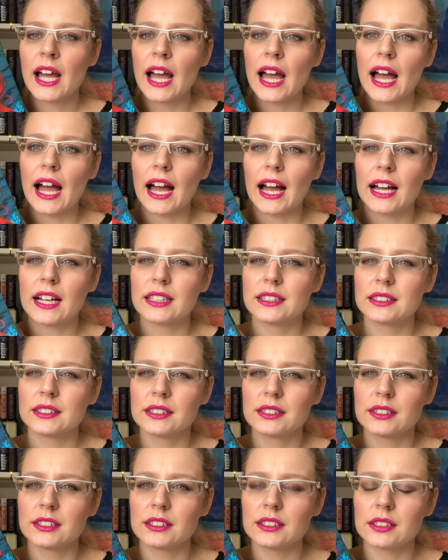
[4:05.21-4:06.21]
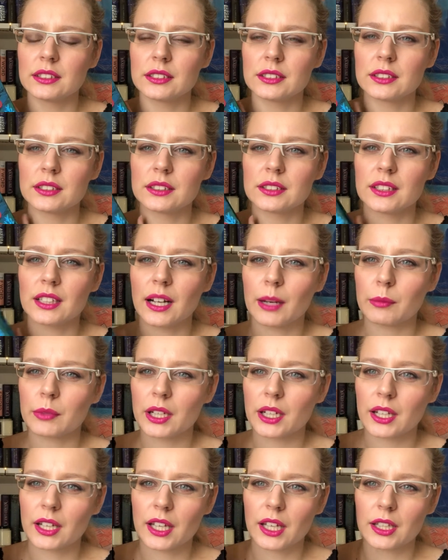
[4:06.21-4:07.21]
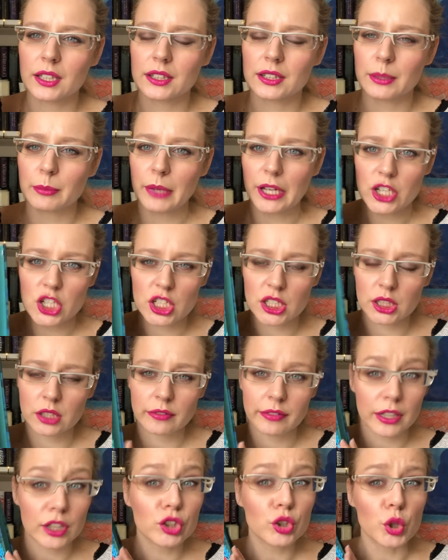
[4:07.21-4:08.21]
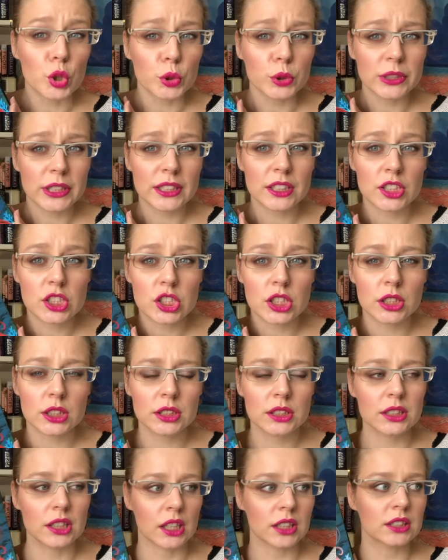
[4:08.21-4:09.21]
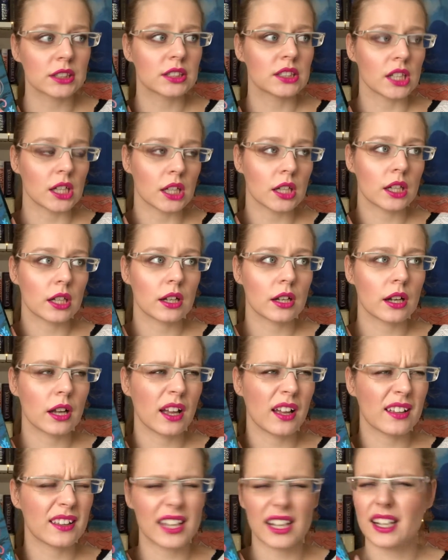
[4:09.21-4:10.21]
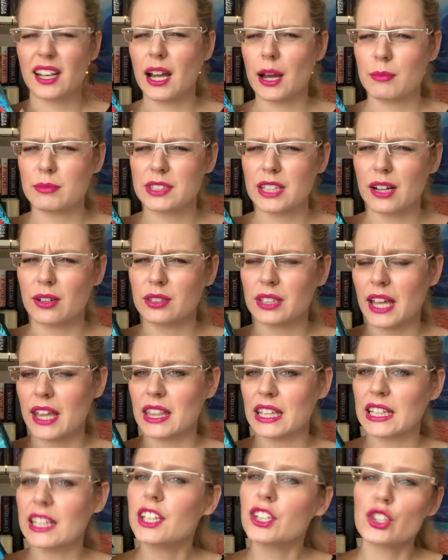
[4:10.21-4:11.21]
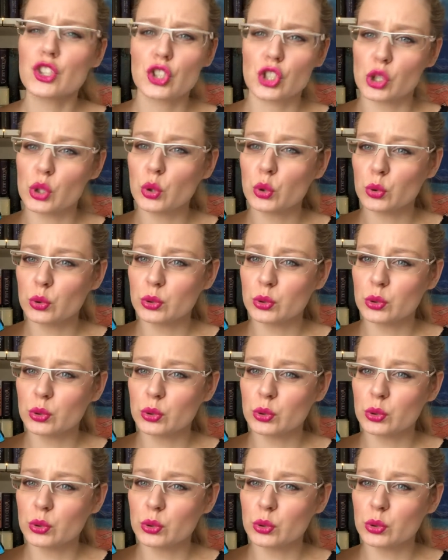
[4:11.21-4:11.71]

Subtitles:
and I'm gonna get the matching Fairy Loot edition that comes out I think in June?